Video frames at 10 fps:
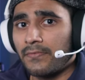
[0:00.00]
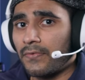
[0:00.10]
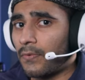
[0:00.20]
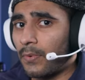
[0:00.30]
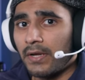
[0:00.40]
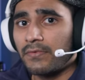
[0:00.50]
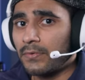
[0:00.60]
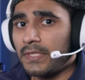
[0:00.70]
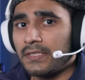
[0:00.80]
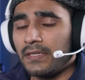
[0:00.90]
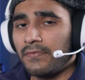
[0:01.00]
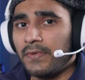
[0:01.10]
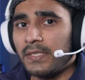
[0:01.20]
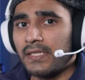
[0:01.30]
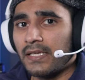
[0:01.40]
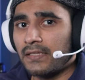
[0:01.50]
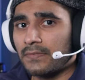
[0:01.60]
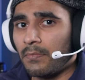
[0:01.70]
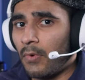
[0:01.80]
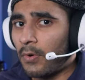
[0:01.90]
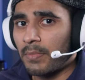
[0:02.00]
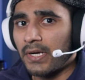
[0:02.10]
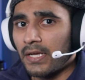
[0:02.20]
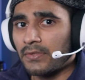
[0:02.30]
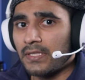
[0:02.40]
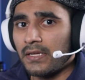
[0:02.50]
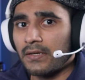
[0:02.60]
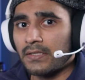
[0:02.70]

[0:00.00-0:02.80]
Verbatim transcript: for whatever reason, it feels like it's more pronounced here,